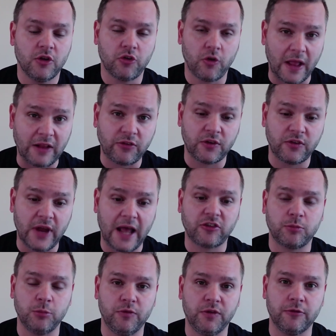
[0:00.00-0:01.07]
So that's the
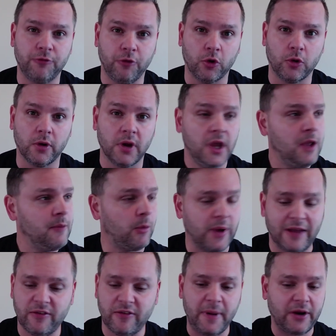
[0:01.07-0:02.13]
task moving forward. But
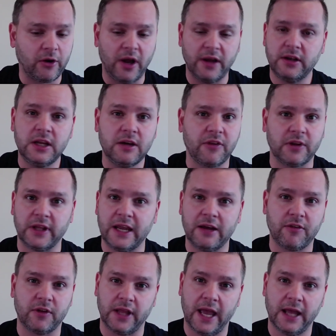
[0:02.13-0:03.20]
we have a better idea of the lay
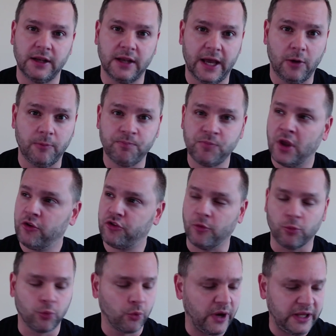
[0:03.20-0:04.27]
of the land now.
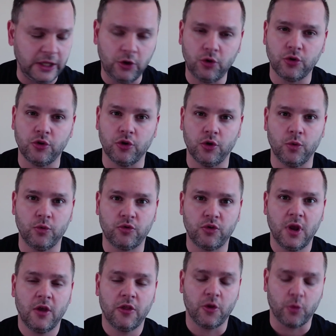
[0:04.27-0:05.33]
Some really good news.
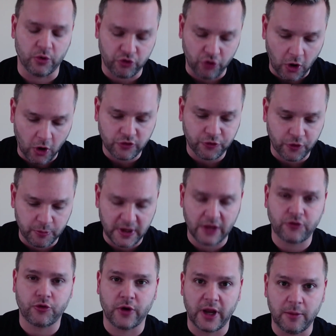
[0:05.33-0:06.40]
The results from
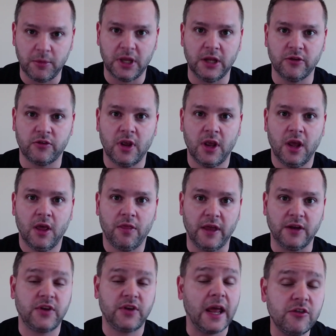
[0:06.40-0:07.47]
yesterday means
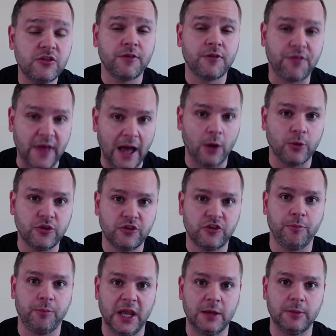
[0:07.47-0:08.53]
that tens of thousands
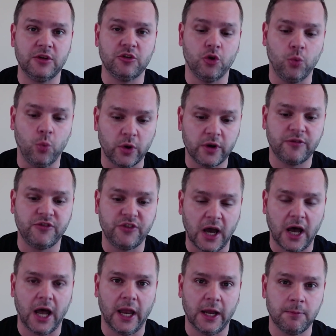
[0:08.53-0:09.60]
of babies who would have
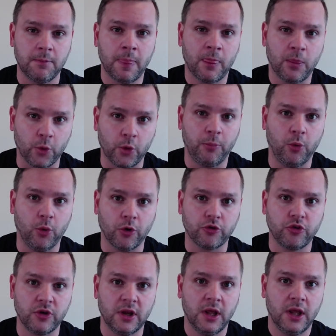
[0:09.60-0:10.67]
died through
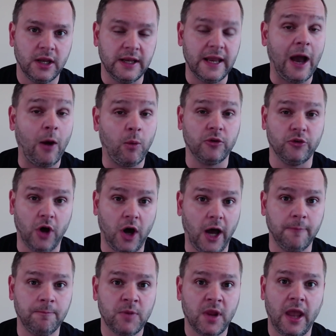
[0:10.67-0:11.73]
abortion now will
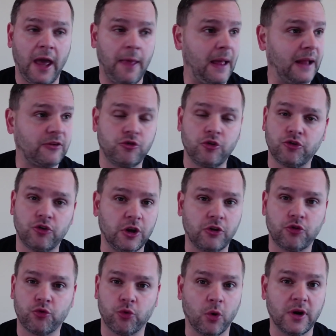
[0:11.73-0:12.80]
not. And that's just an
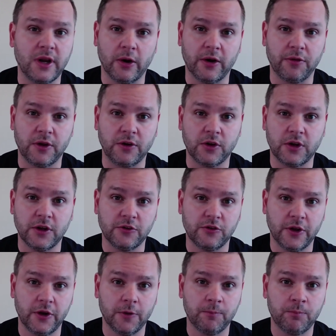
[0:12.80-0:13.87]
extraordinary thing to
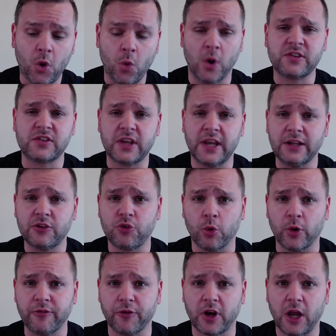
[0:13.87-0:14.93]
consider. Once again,
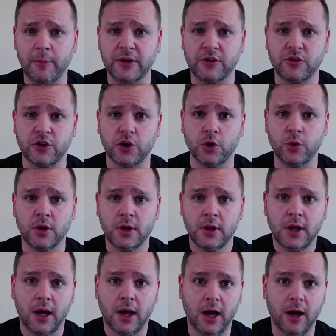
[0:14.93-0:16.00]
sorry for coming to you.
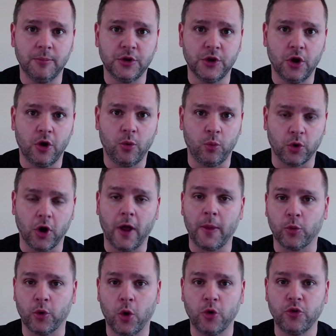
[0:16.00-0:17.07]
We're on the
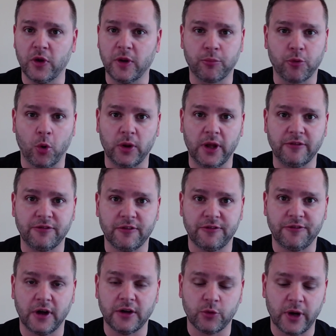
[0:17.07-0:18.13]
road doing pro-life
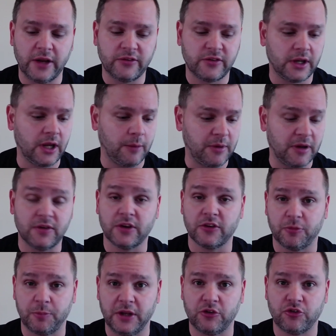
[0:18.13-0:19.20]
fundraising. I'm giving a
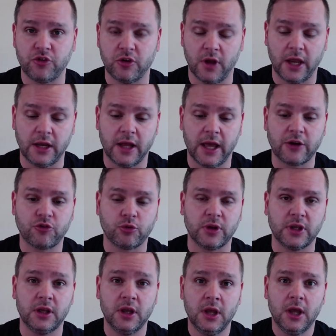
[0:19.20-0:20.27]
speech tonight,
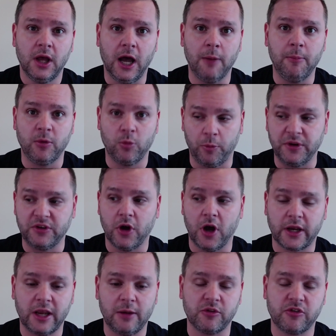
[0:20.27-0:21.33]
actually, and we'll be
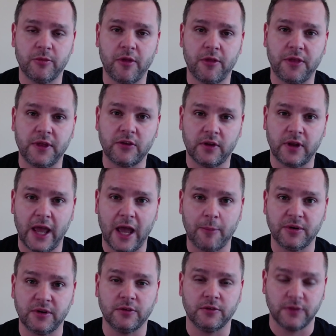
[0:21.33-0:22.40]
talking about some of the things that
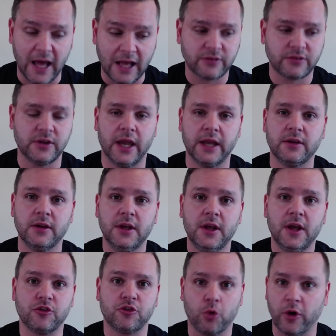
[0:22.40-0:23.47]
happened last night.
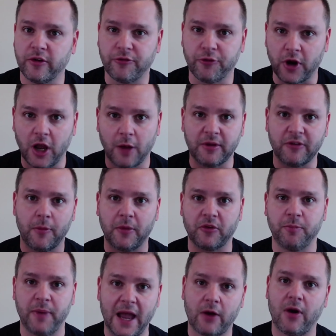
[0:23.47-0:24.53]
So sorry for coming from
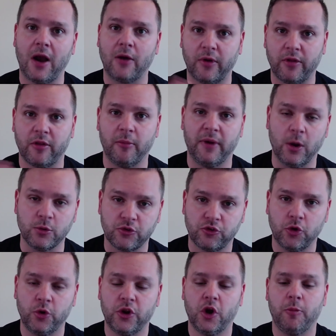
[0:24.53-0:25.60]
this background rather than my own
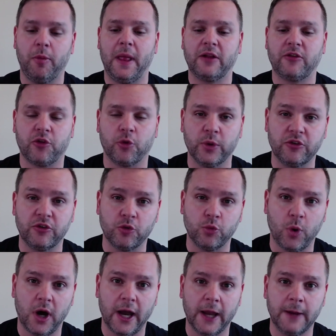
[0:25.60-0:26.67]
studio, but that's the
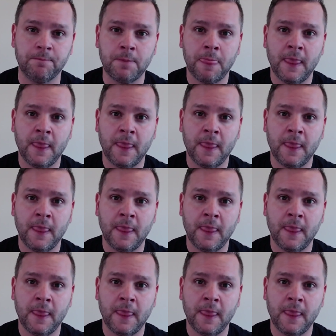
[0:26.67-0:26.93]
reason why.